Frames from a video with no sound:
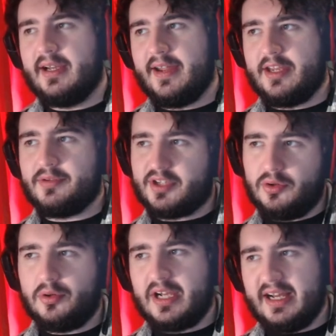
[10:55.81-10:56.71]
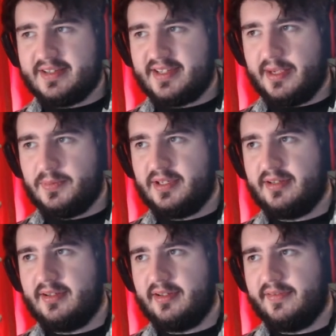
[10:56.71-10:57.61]
I think it was a cool concept
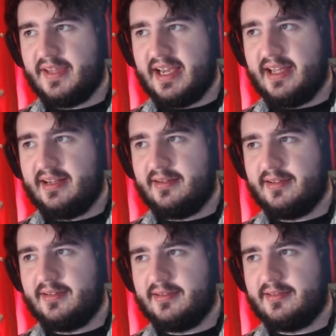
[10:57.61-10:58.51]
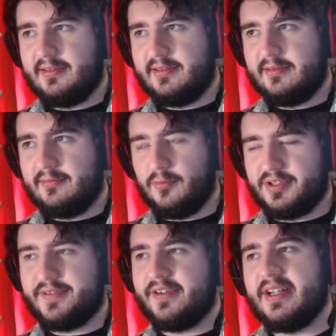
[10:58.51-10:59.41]
that
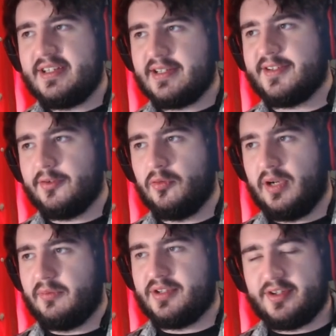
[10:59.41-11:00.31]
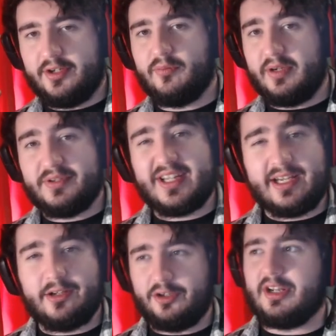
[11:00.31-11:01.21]
was fun to do when it was good. When it was like a good